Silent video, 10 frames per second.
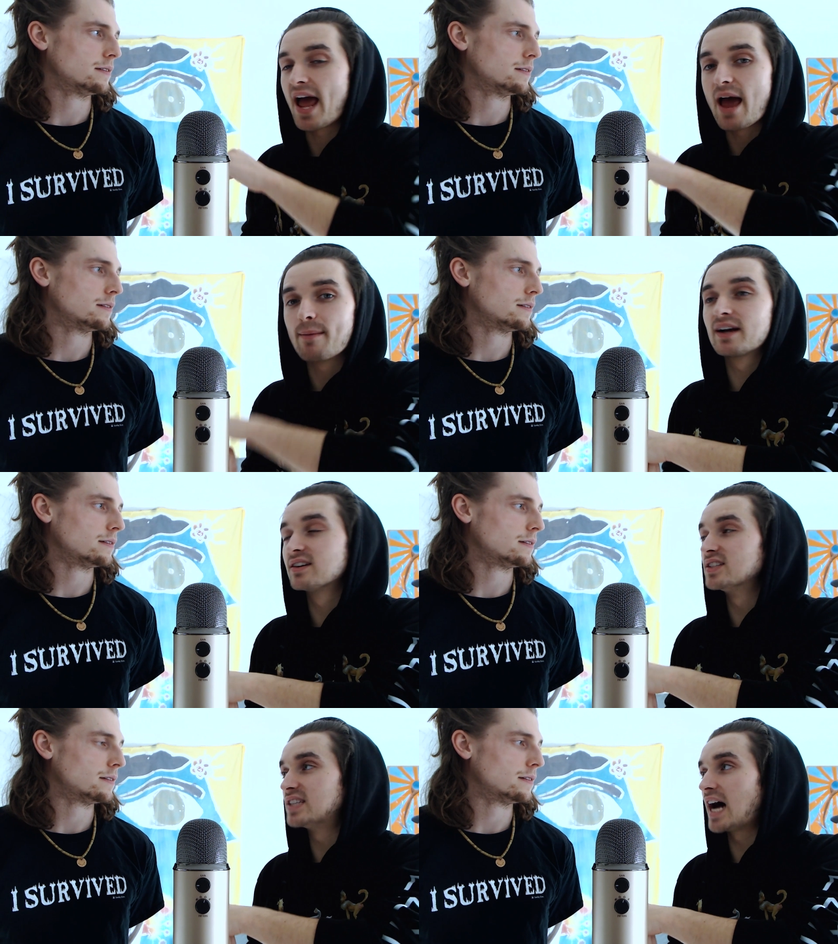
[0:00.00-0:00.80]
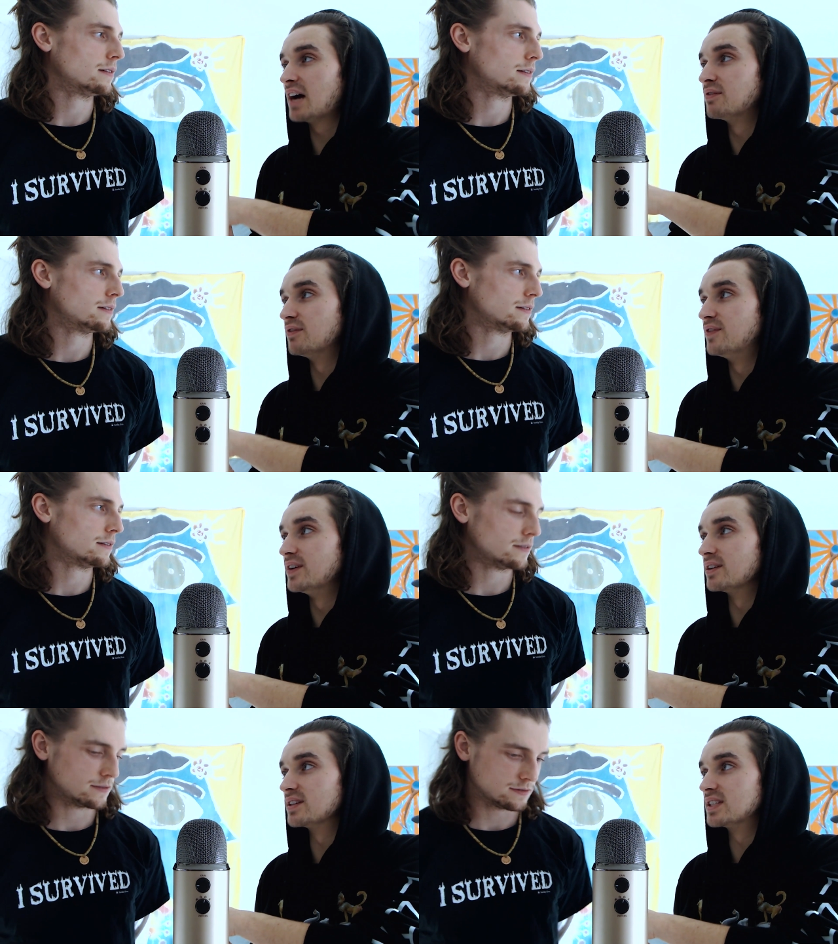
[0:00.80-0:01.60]
Speaker 1: Am I going to die
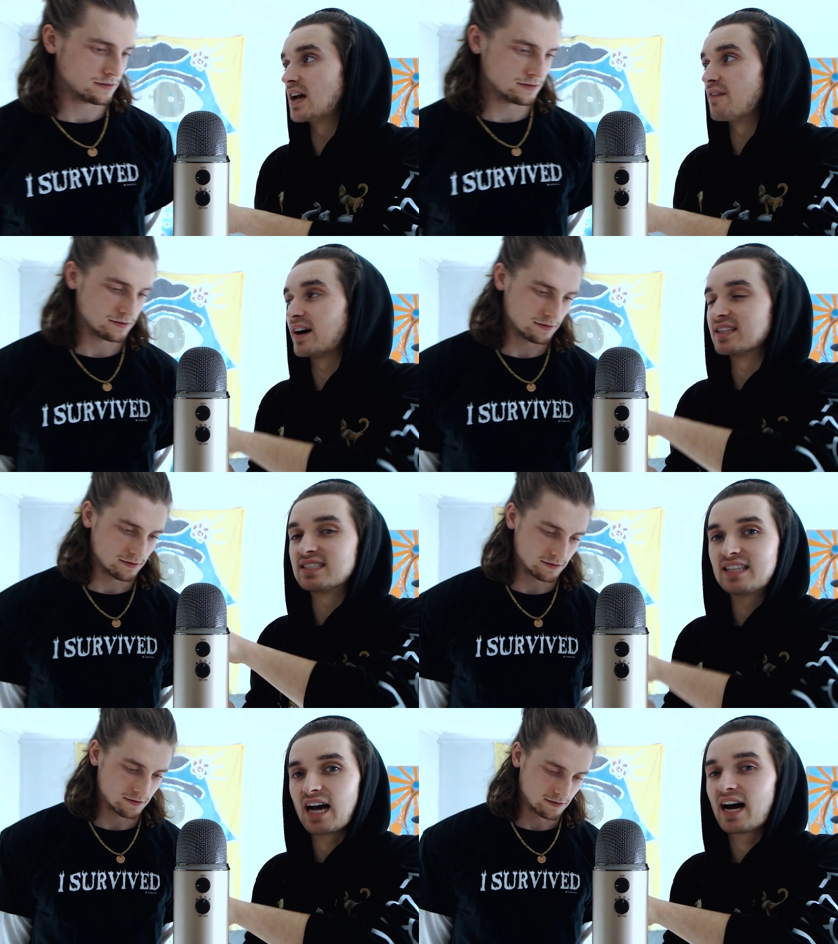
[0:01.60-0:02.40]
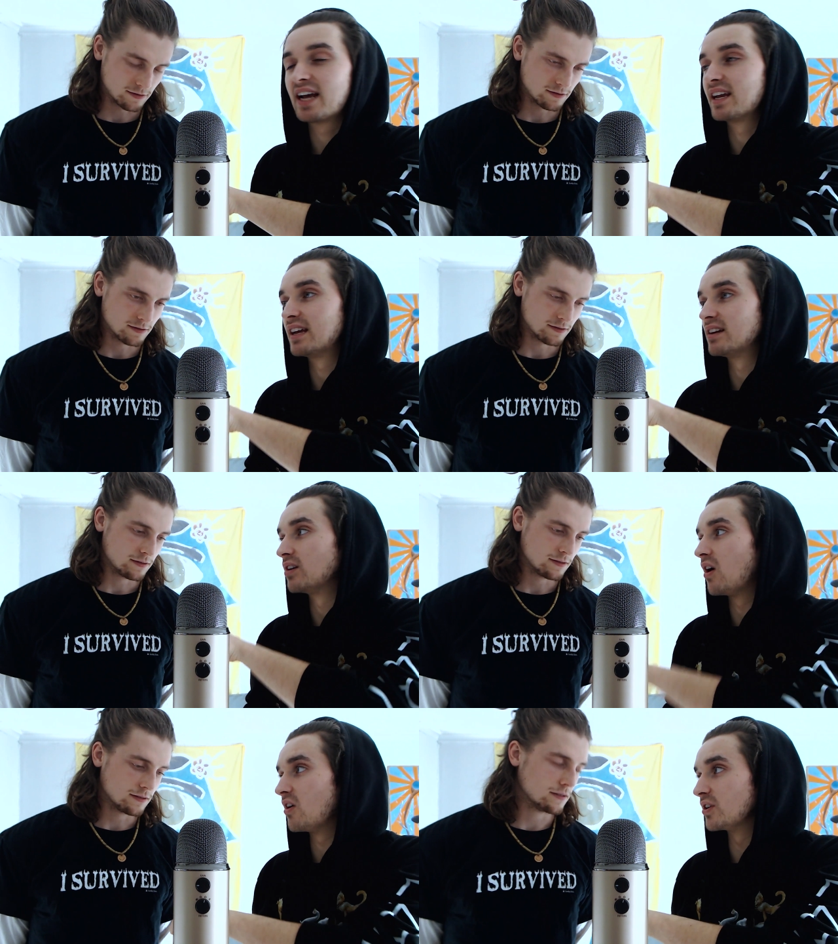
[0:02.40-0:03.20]
fulfilled if I die in an
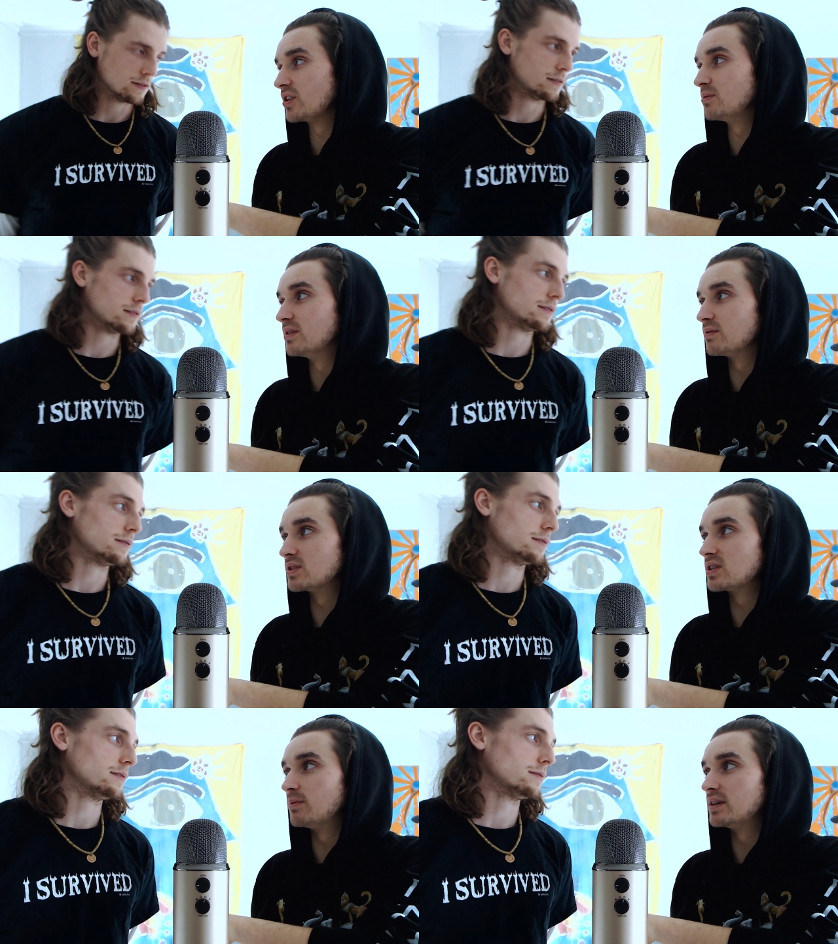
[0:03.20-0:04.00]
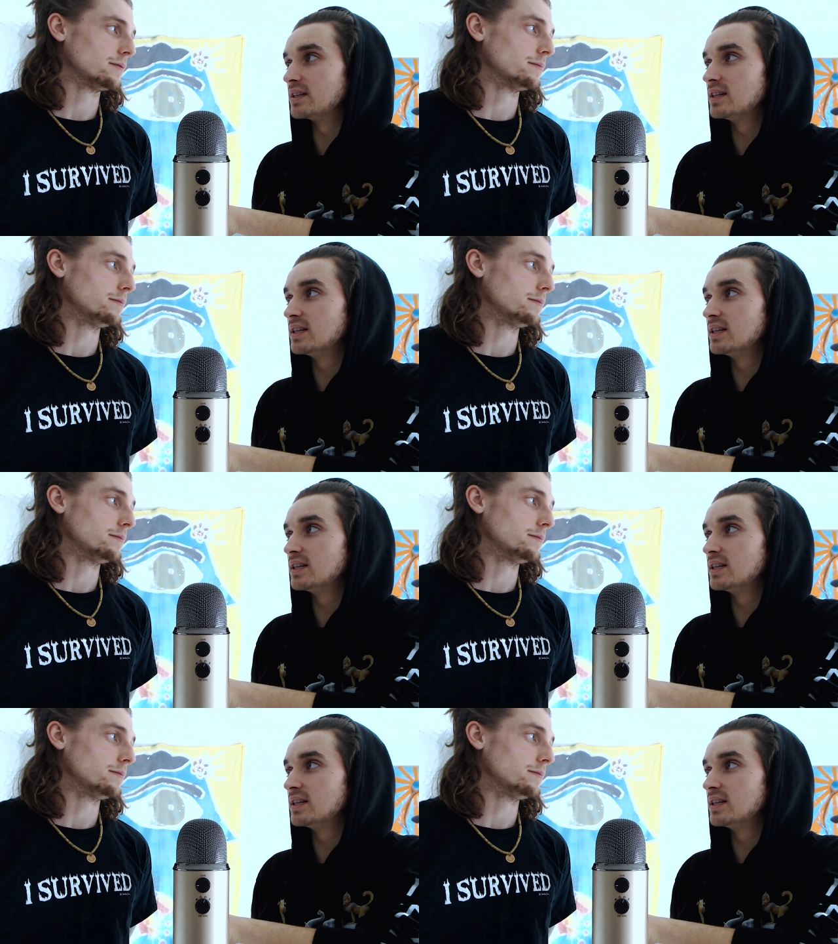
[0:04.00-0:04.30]
argument with somebody?